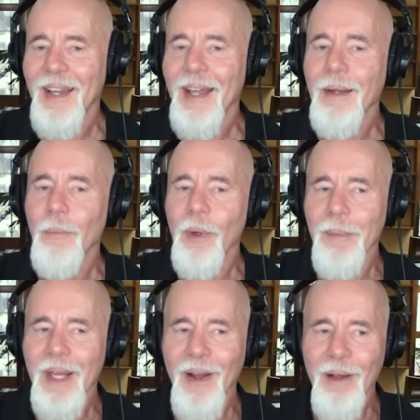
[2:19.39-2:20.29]
And what
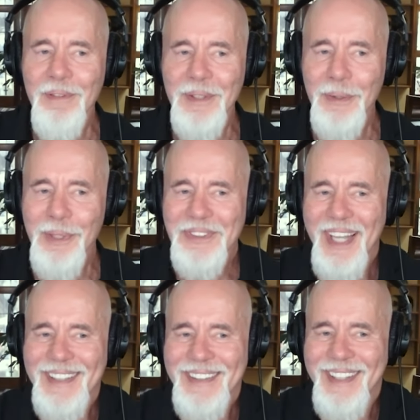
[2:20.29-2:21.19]
men often do is they
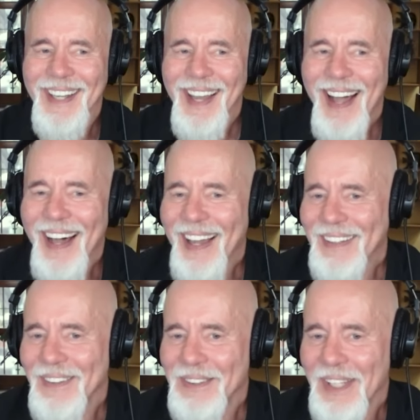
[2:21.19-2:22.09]
actually
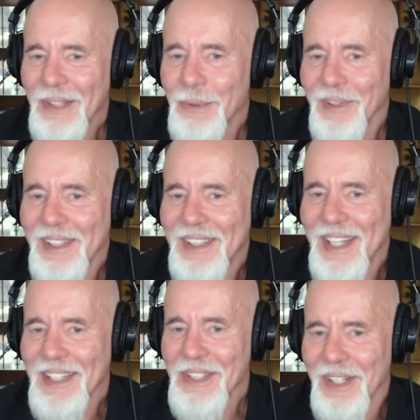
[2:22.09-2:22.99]
hide their sexual
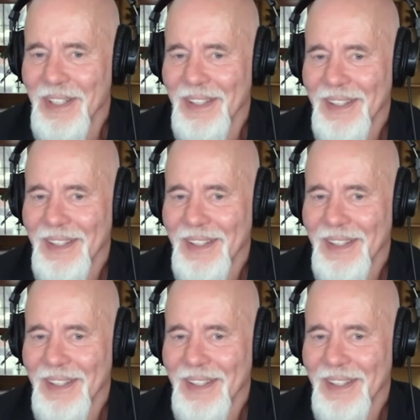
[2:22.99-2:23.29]
intention.